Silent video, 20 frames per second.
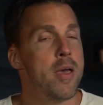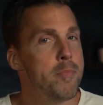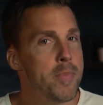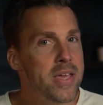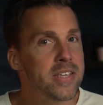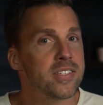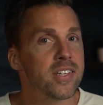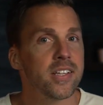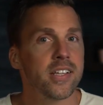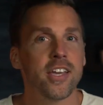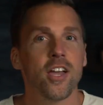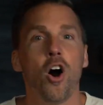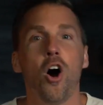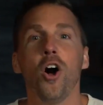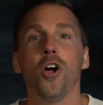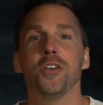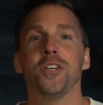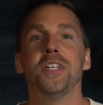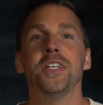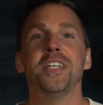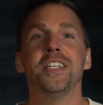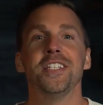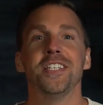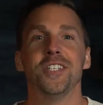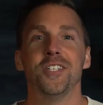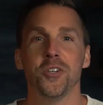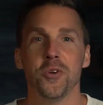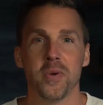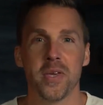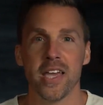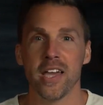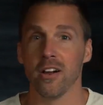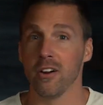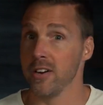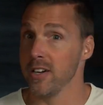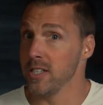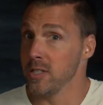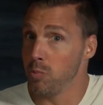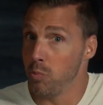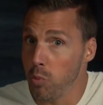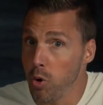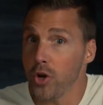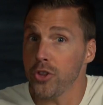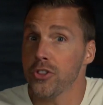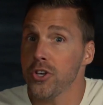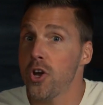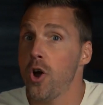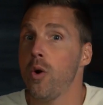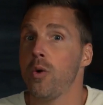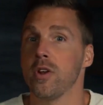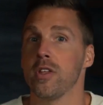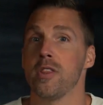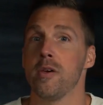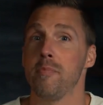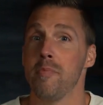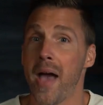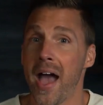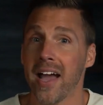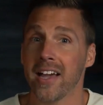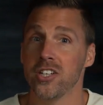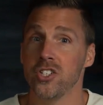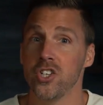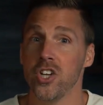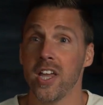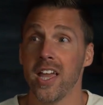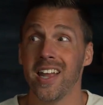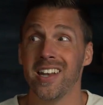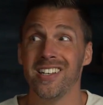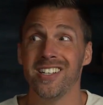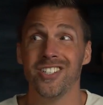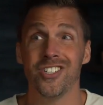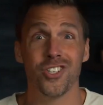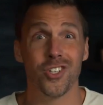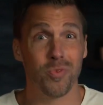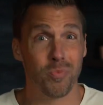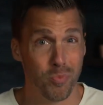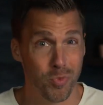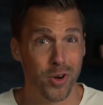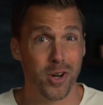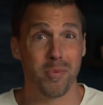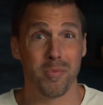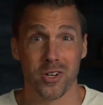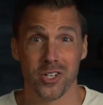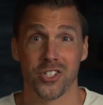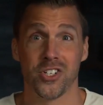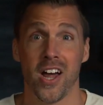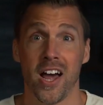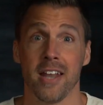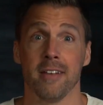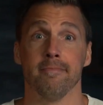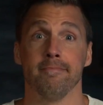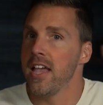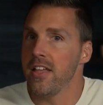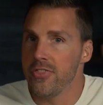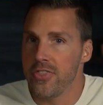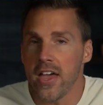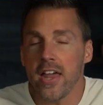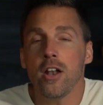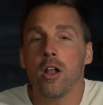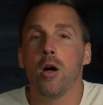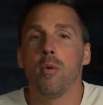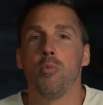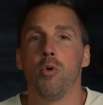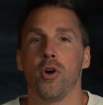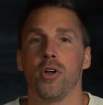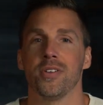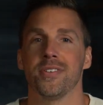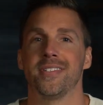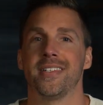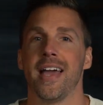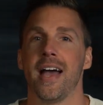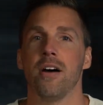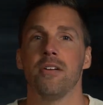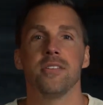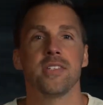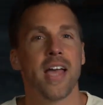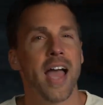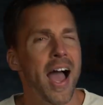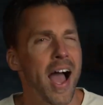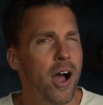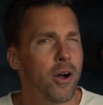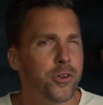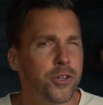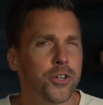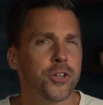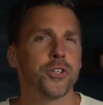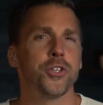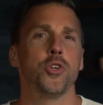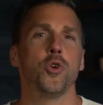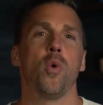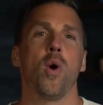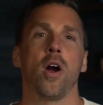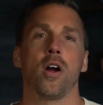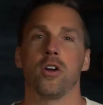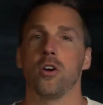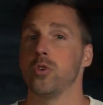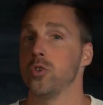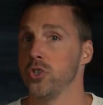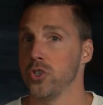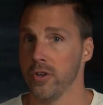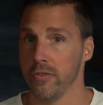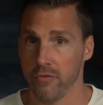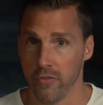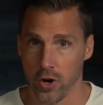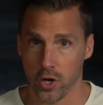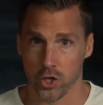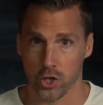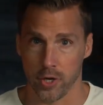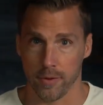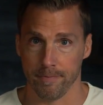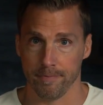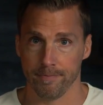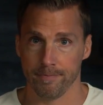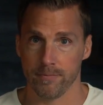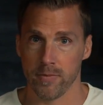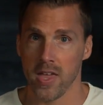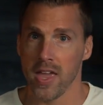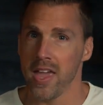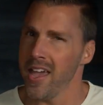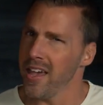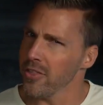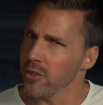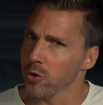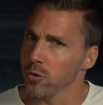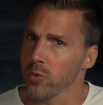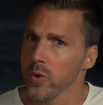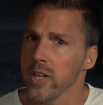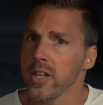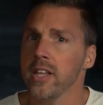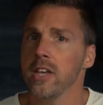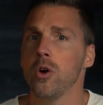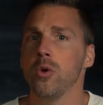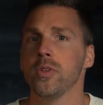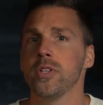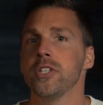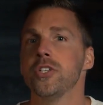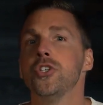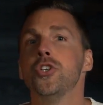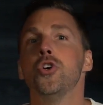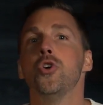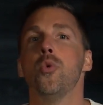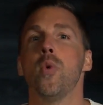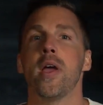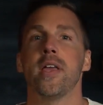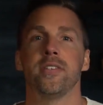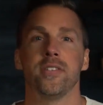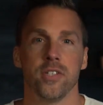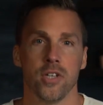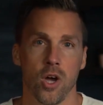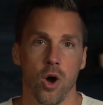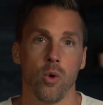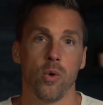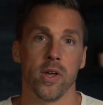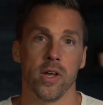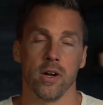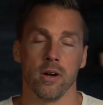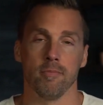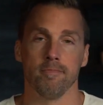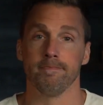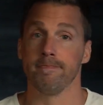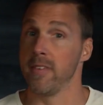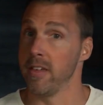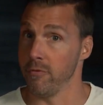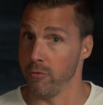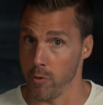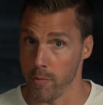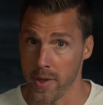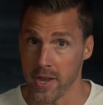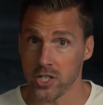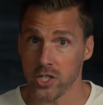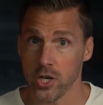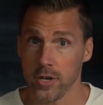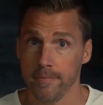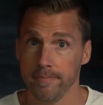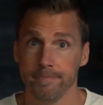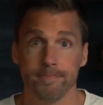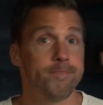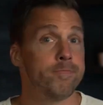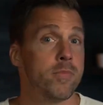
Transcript: Basically, all you need to do here is put the code on the packaging and you're pretty much done. It then all boils down to how your QR code should function. And there are really only two ways to go here: information